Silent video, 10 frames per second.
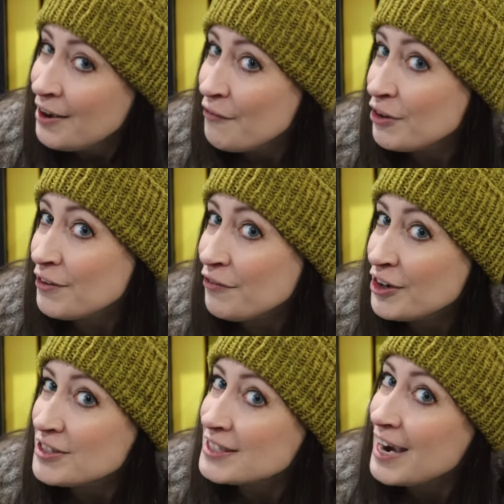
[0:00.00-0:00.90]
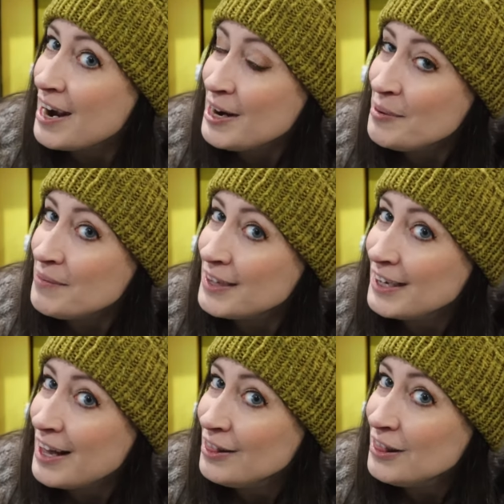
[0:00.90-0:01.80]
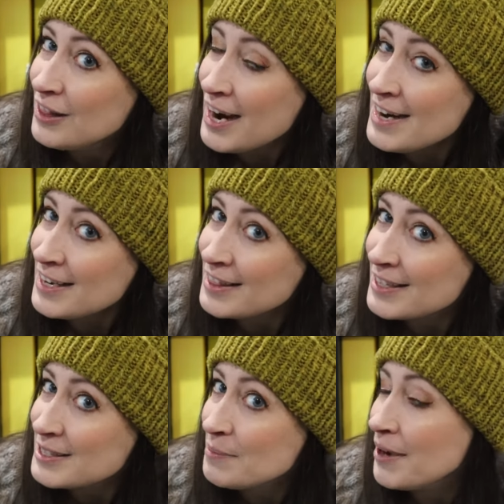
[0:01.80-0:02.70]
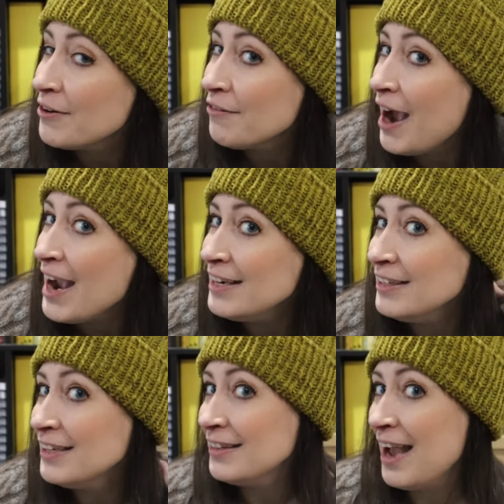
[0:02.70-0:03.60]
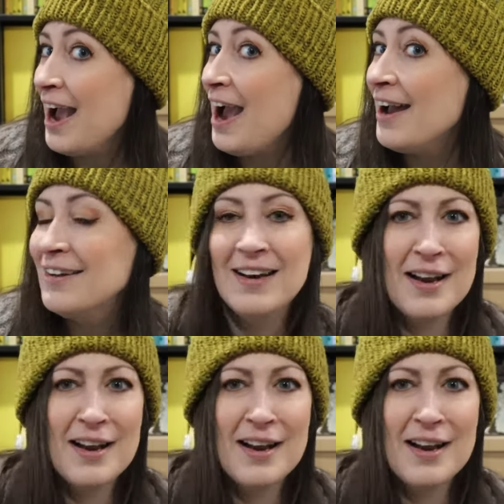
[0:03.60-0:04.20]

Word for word: for the first time, like, I like this amount of height in the hat.